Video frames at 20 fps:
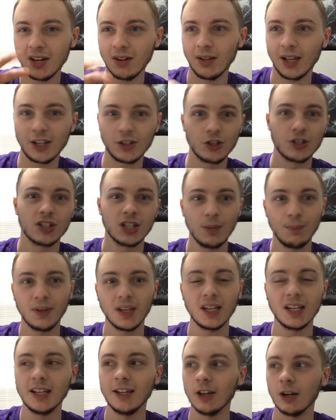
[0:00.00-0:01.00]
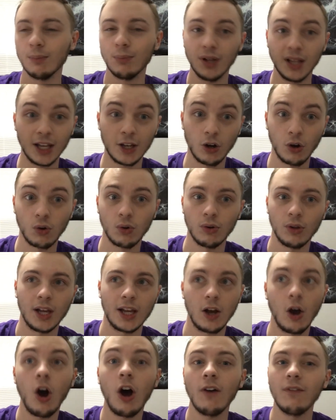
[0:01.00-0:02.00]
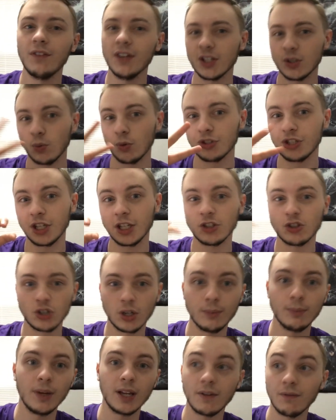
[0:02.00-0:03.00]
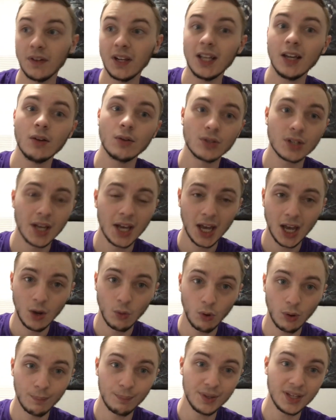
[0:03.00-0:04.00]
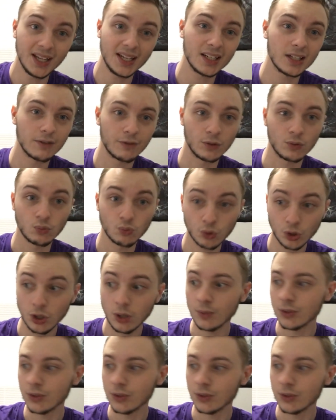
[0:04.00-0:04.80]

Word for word: Like she's sleeping in here, but like her like office where she can stream and make videos will be in a different room.